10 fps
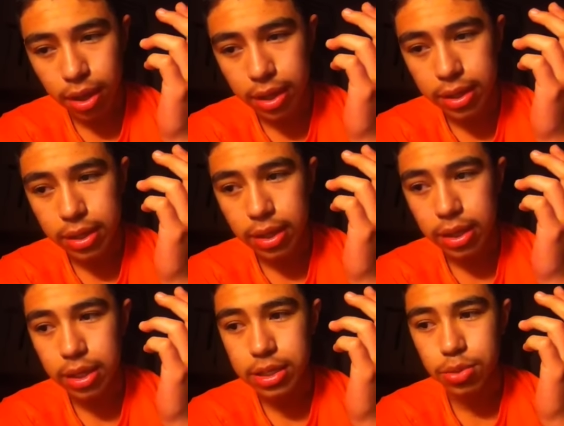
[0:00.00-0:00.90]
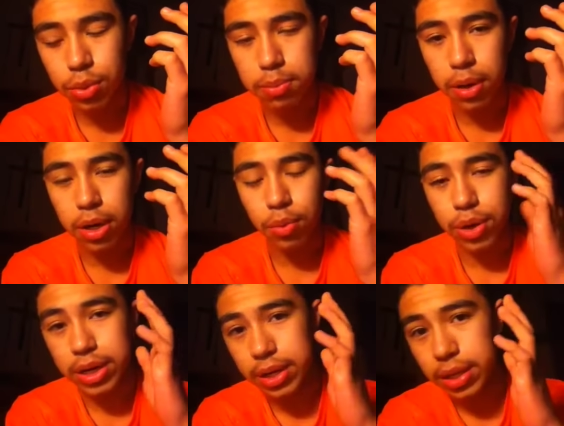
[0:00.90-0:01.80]
And there's this one part
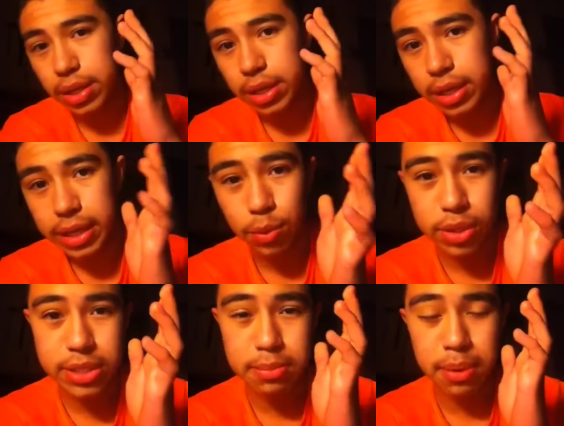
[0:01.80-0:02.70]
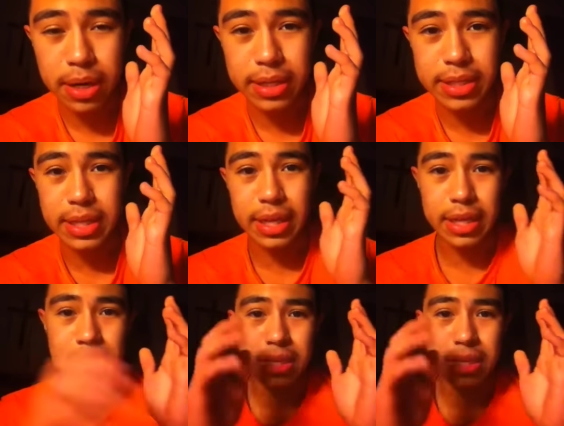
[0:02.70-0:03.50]
where he he wants to buy this like